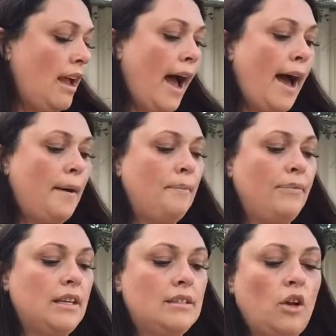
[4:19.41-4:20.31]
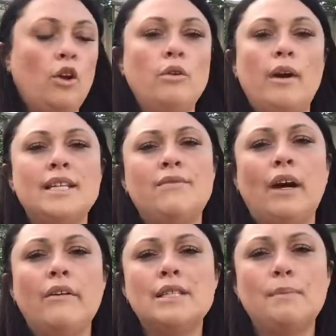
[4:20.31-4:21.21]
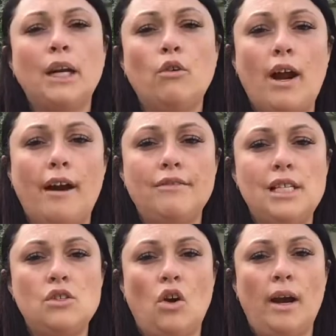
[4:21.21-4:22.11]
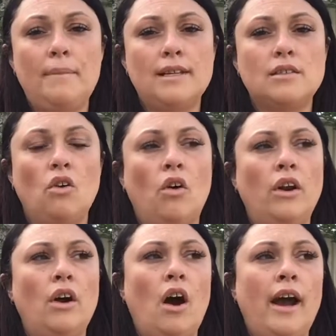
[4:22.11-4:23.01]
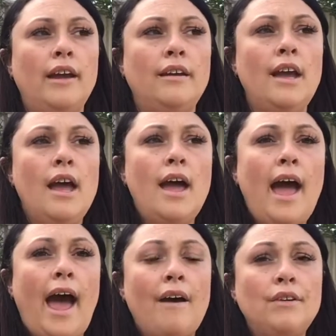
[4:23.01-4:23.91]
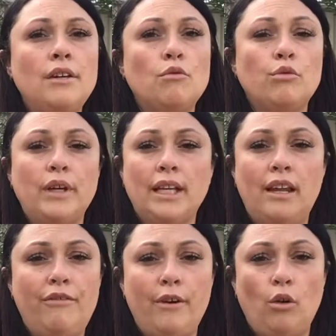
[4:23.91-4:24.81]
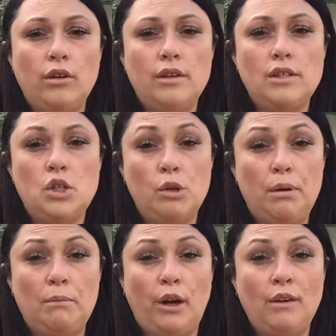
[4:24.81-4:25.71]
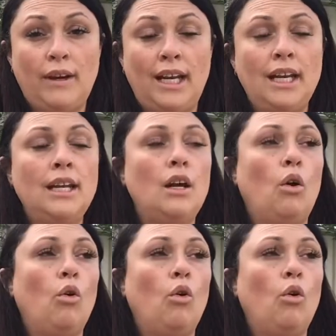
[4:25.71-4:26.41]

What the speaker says: So as far as my crafty time has gone, I haven't really felt super motivated,